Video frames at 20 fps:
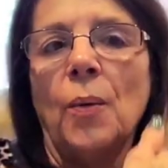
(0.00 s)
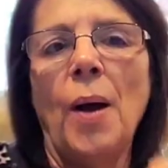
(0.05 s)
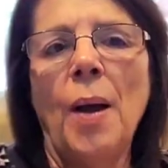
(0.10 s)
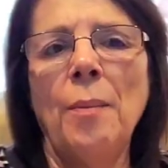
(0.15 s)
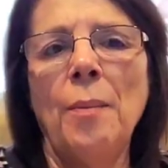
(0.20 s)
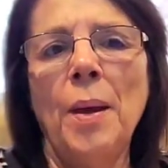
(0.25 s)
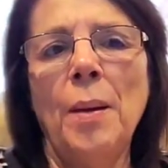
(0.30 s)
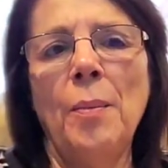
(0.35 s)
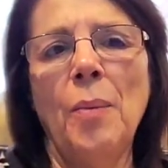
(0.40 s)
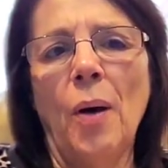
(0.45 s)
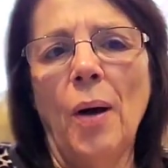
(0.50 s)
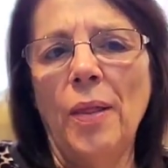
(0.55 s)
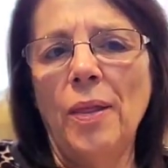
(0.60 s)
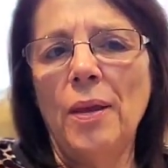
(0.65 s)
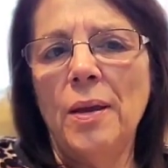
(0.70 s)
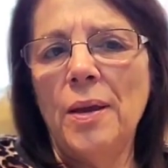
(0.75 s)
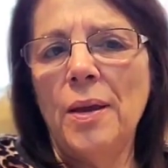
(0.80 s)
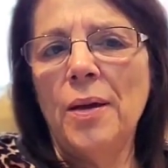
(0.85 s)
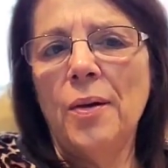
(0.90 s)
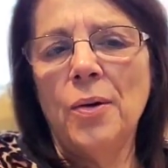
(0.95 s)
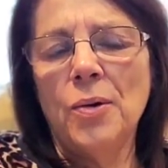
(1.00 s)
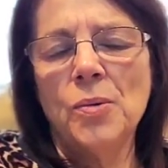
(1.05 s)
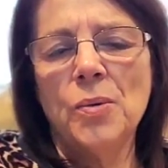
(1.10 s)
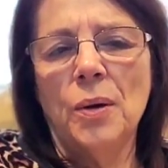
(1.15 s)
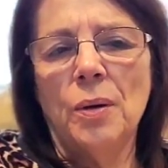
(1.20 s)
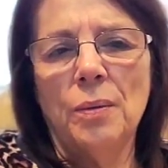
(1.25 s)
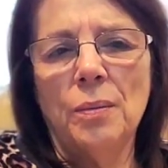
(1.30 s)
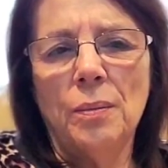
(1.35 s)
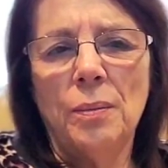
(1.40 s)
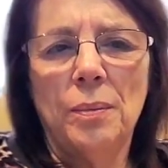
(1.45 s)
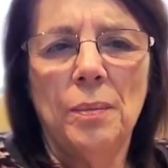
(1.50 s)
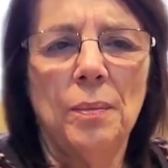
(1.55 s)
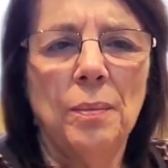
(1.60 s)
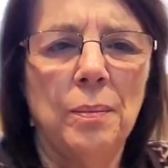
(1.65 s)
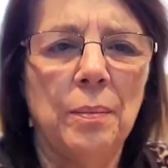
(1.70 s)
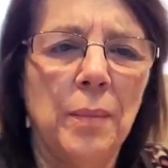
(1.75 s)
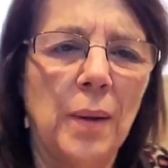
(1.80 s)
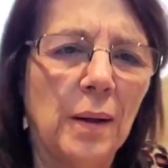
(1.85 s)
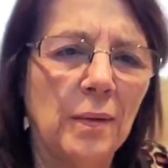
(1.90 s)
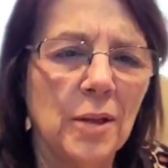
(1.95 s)
I may buy the year
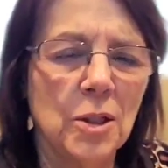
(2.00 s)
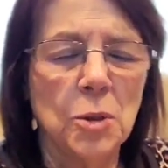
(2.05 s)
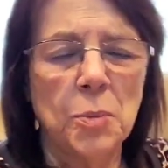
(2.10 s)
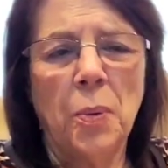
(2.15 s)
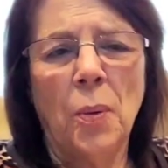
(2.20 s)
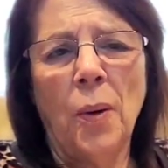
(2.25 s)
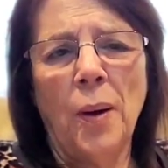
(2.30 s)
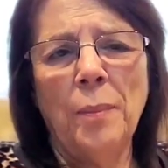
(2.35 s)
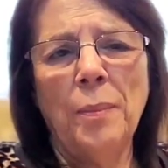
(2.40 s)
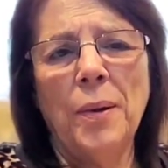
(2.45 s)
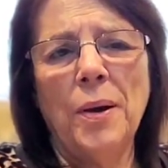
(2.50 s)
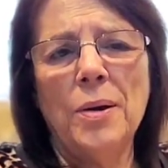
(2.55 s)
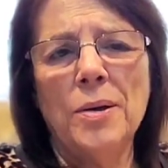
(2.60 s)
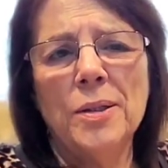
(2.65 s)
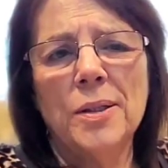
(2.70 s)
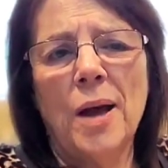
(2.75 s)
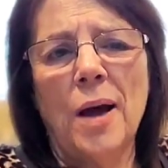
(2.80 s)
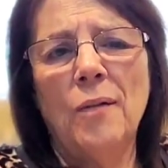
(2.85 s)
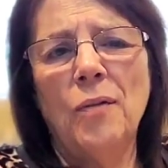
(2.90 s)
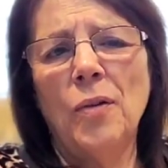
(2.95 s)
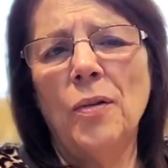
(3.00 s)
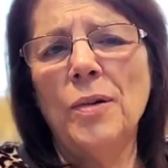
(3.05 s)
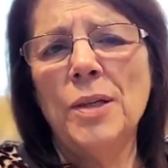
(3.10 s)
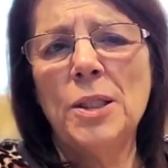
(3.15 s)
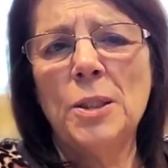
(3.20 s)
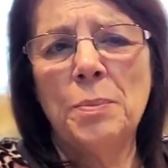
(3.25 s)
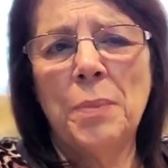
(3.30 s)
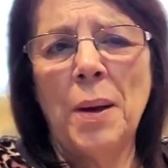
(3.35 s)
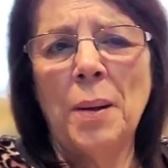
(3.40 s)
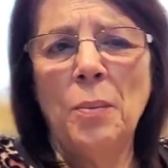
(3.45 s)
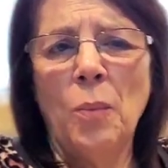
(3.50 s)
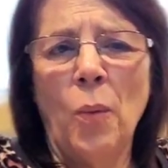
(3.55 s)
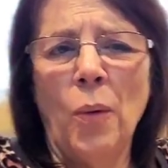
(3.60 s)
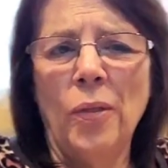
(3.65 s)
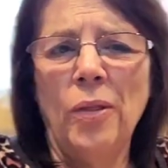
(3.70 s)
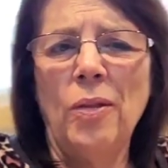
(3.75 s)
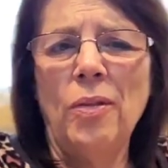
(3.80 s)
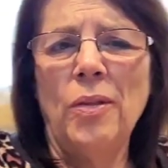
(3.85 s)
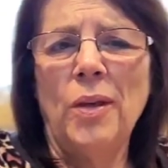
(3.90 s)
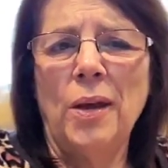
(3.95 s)
at this point because I've already spent more
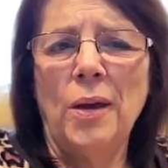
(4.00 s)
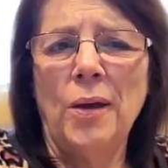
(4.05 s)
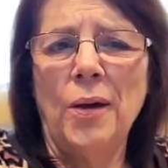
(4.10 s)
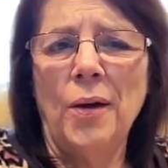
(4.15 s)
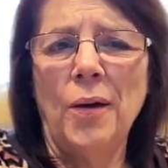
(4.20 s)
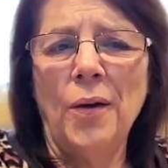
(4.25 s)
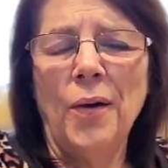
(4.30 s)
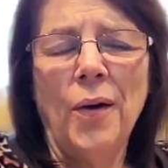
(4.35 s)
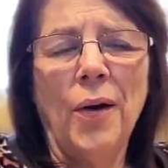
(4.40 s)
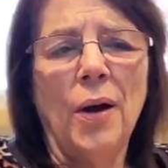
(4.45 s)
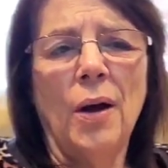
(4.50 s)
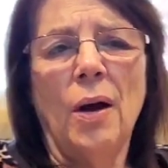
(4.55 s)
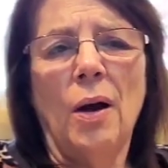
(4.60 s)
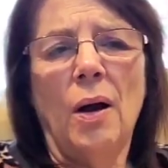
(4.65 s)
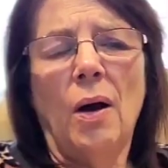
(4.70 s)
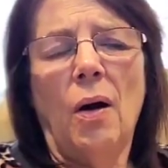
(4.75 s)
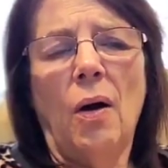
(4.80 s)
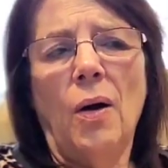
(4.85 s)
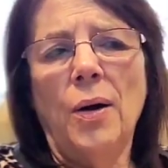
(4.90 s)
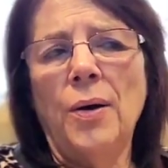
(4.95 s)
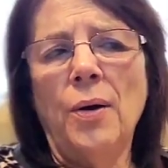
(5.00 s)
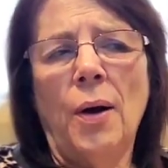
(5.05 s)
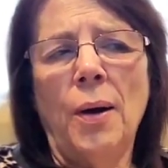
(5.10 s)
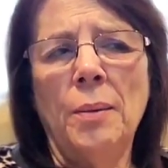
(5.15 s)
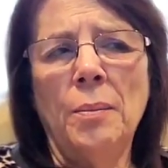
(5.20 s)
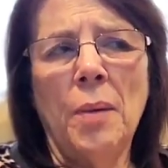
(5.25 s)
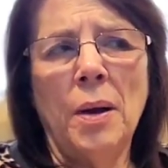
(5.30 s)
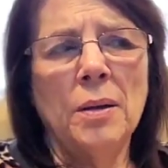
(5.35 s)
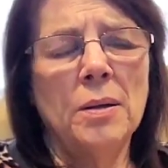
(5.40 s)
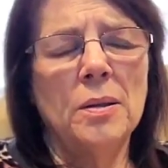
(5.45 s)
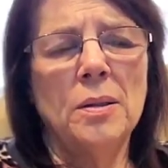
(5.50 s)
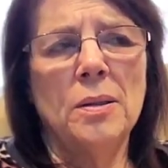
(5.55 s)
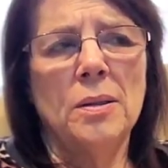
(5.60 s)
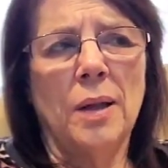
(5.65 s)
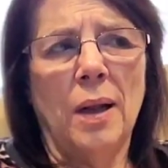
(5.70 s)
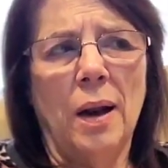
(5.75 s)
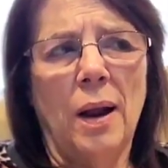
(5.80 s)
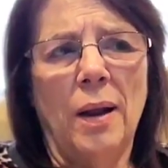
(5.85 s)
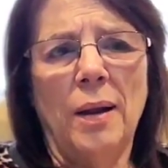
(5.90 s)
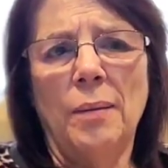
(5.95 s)
than the year on 9 months
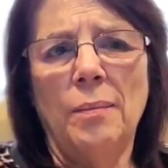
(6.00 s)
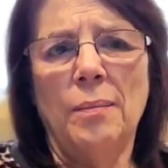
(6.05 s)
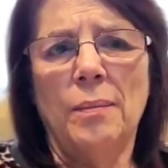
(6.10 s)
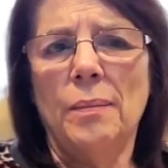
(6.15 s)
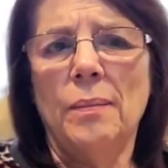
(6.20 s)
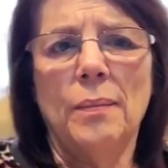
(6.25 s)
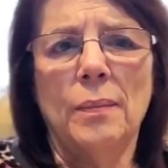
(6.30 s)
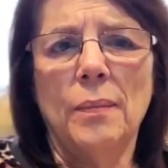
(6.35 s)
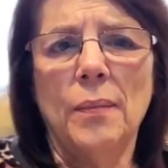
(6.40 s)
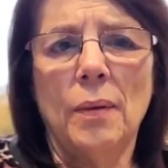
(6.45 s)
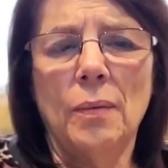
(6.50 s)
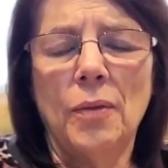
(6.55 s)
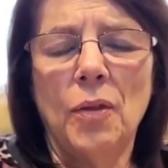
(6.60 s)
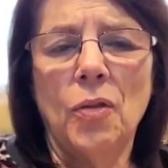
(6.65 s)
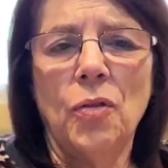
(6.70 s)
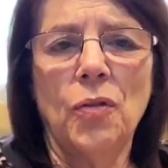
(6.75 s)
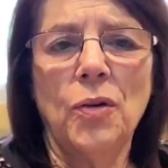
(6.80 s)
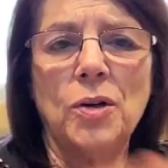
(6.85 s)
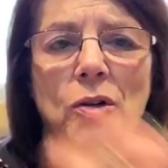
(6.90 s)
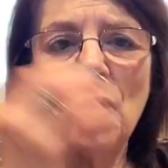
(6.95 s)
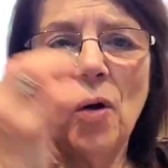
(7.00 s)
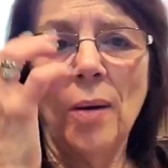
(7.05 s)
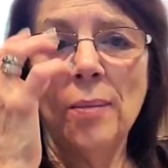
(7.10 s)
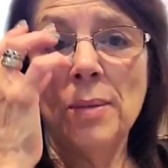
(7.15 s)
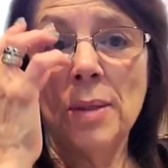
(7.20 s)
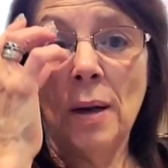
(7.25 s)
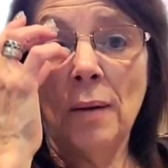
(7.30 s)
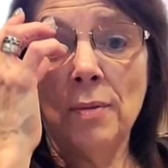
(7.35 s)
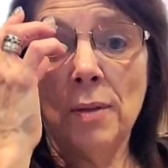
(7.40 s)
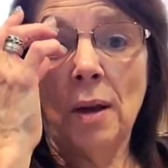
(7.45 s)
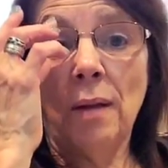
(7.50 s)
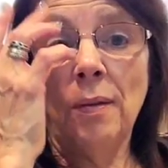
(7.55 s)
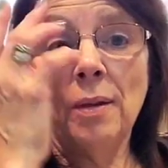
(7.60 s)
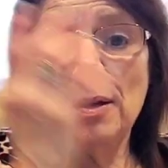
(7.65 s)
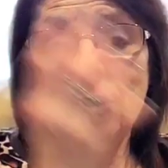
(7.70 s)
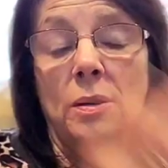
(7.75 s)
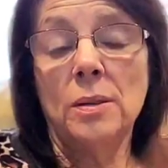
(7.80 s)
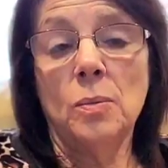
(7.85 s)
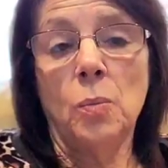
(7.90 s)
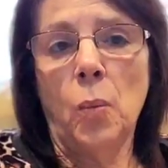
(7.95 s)
the 3 times that I've done
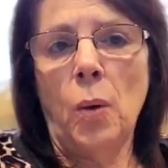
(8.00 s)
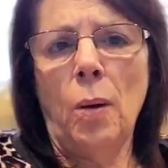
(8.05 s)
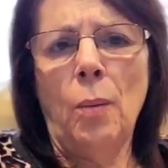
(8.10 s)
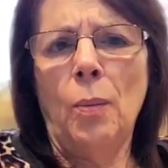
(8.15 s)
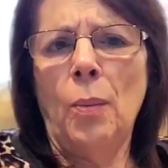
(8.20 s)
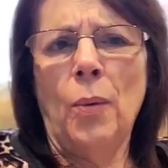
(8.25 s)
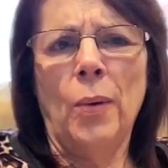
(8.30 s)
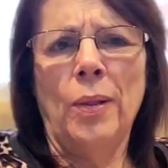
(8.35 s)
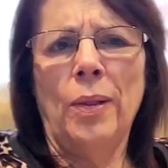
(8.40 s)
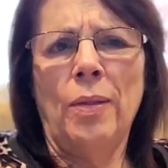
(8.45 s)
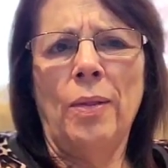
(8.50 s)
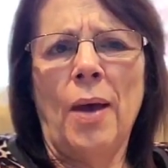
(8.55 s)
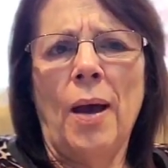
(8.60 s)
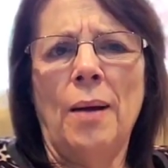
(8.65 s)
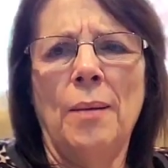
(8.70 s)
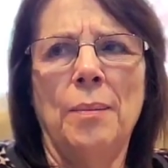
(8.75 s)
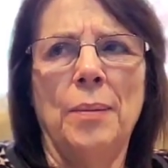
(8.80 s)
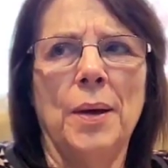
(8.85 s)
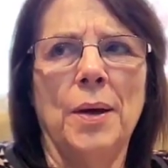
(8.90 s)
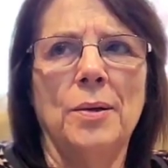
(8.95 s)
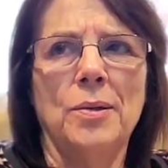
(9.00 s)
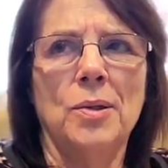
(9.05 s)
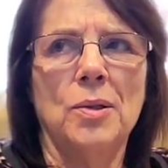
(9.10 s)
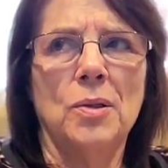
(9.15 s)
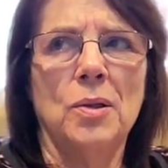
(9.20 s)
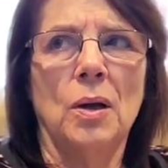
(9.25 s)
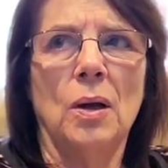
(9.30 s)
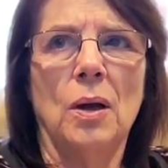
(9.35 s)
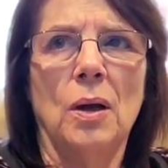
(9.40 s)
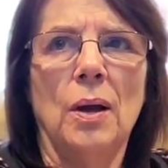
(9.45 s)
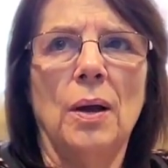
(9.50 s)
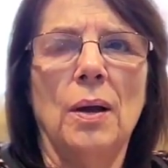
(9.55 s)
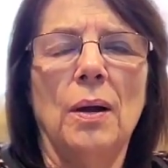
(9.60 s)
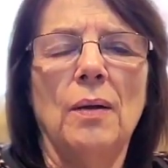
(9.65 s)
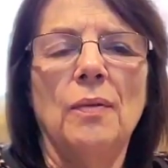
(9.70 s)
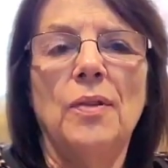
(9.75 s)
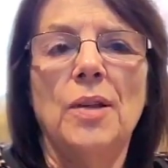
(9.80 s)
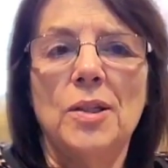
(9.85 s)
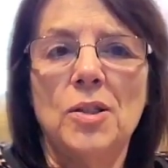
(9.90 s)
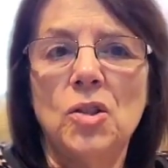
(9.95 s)
this, well more than that, because
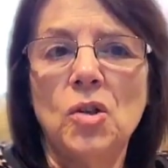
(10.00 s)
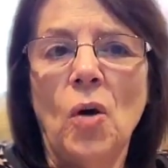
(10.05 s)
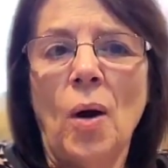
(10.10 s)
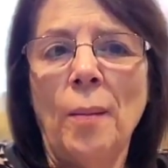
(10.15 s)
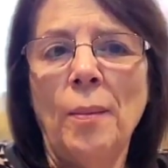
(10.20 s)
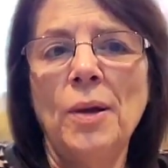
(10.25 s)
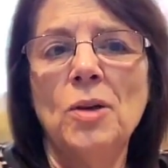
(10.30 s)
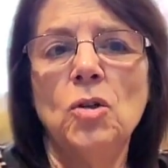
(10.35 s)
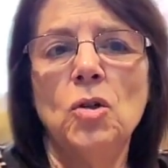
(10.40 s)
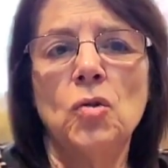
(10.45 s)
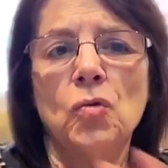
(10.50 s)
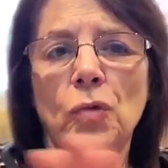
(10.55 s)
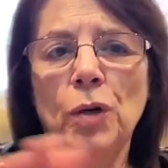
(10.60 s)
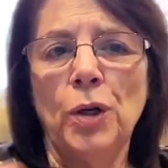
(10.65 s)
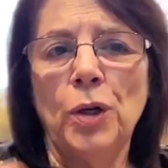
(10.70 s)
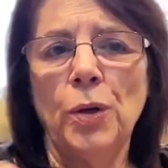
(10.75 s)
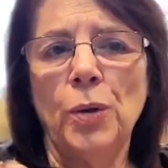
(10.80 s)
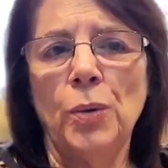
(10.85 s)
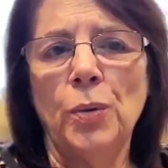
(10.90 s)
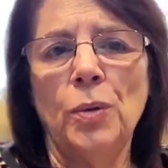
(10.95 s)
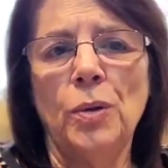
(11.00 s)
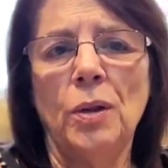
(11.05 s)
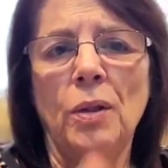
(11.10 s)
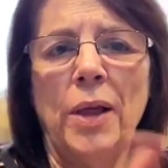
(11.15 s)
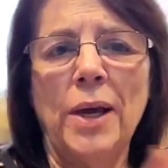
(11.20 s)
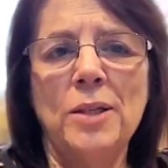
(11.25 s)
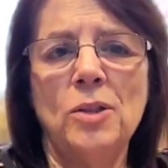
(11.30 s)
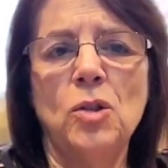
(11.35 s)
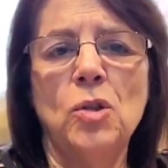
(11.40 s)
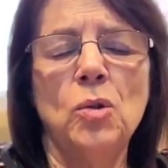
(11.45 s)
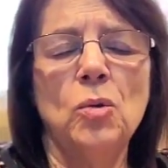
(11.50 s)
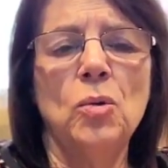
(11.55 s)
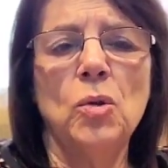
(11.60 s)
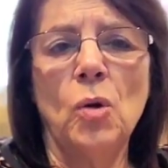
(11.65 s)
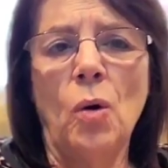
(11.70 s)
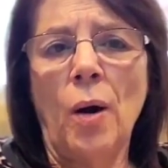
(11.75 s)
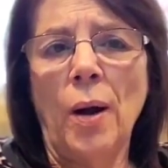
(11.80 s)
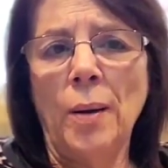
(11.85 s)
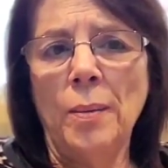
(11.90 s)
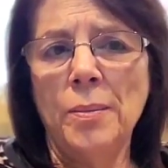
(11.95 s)
this time I just renewed. The last 2
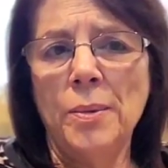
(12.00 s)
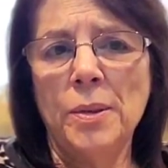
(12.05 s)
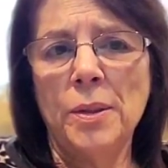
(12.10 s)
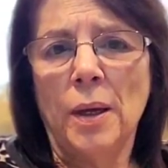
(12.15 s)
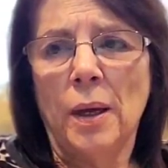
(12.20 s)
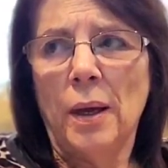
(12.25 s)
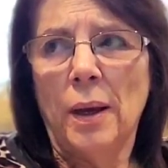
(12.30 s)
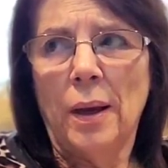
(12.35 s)
times